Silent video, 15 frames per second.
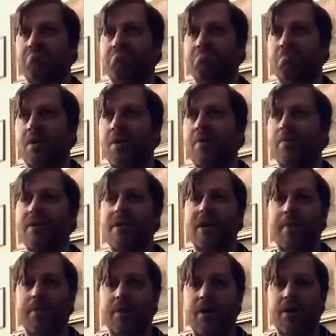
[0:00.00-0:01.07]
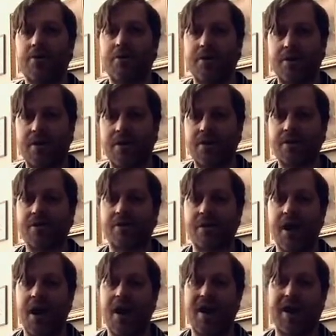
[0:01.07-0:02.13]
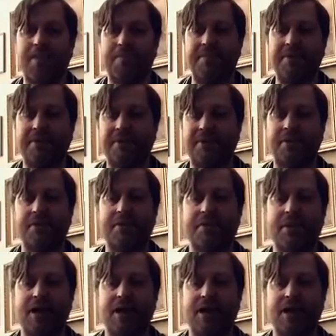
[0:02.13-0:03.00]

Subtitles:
probably a couple hundred yards up this hill,